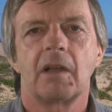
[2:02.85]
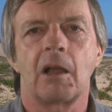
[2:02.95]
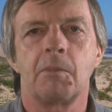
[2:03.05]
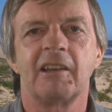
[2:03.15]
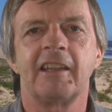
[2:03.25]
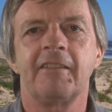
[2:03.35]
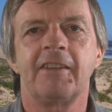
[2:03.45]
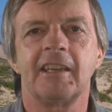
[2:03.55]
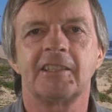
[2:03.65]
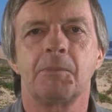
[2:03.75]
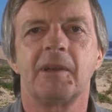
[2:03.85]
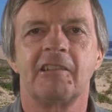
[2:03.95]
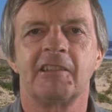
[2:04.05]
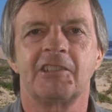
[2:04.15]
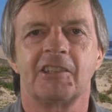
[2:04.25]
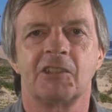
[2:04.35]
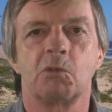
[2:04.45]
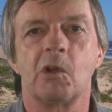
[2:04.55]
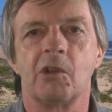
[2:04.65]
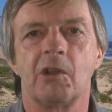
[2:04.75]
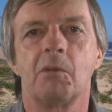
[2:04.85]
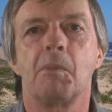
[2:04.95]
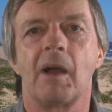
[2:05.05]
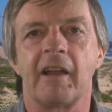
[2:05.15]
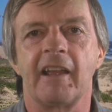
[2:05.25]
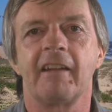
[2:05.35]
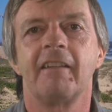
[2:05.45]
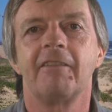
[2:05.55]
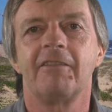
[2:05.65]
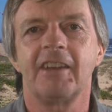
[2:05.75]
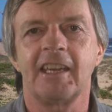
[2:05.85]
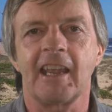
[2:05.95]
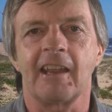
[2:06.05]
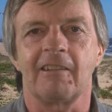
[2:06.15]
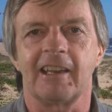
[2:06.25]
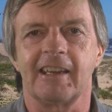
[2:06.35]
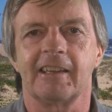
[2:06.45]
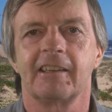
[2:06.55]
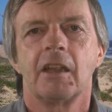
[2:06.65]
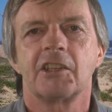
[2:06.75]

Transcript: I believe his appearances were by a video link.